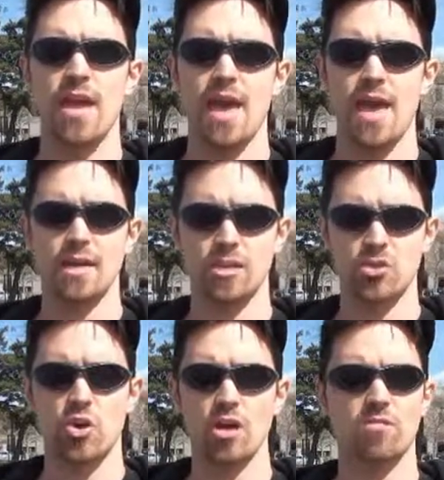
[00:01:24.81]
and
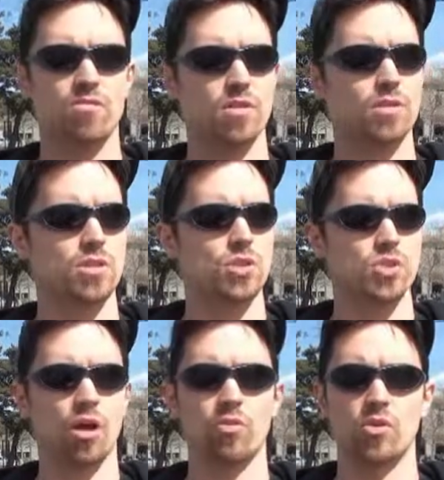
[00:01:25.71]
try to
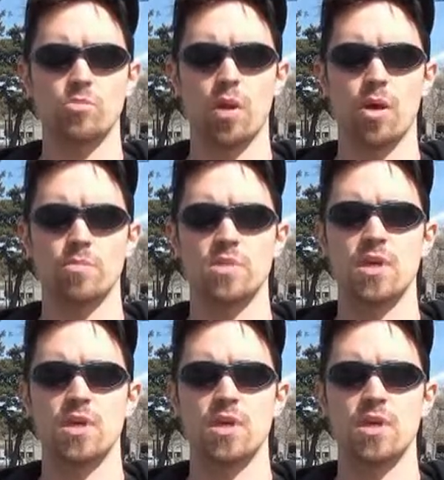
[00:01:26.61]
solve those problems